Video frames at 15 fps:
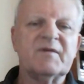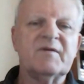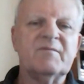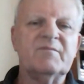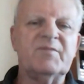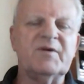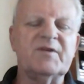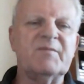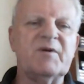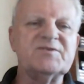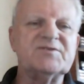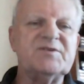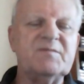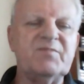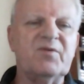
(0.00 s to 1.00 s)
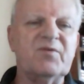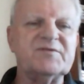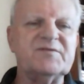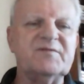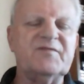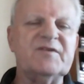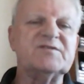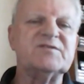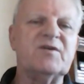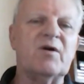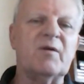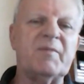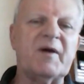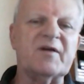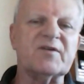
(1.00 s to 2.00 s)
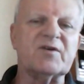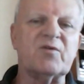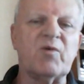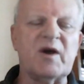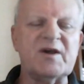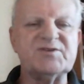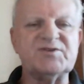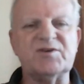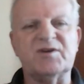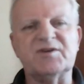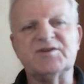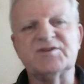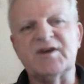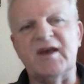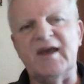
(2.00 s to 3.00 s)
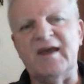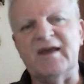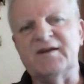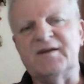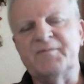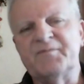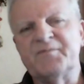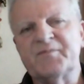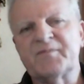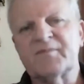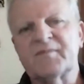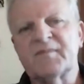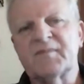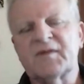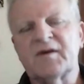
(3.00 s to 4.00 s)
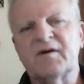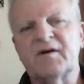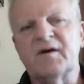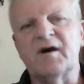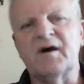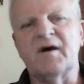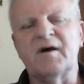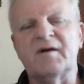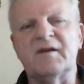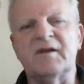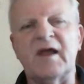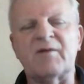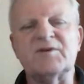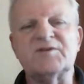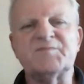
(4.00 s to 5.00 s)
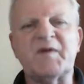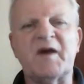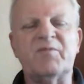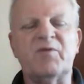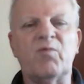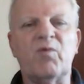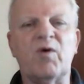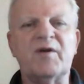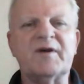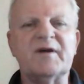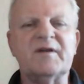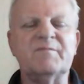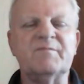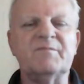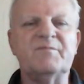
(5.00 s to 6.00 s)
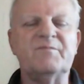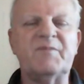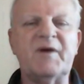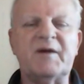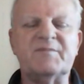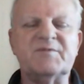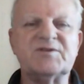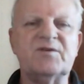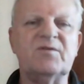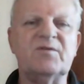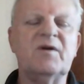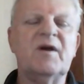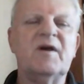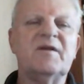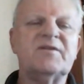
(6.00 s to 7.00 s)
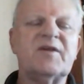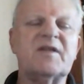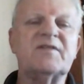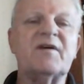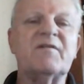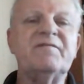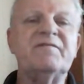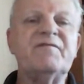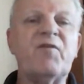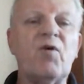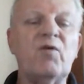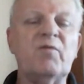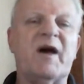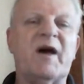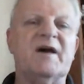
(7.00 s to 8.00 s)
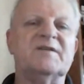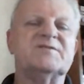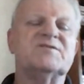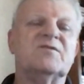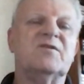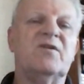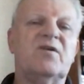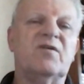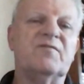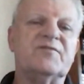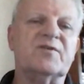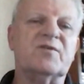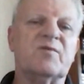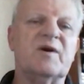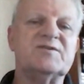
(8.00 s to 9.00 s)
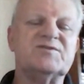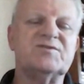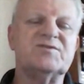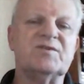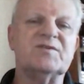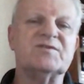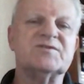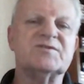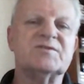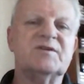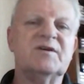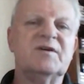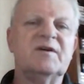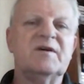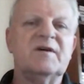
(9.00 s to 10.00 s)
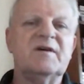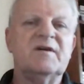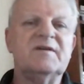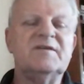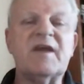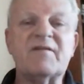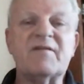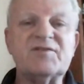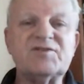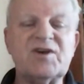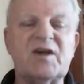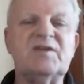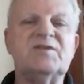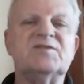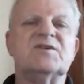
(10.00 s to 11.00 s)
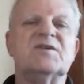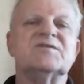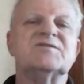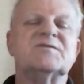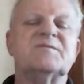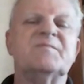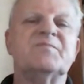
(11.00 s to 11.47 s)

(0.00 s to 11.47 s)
But the most important thing to know about the questions in language paper 1 and paper 2, that the format of the questions never changes.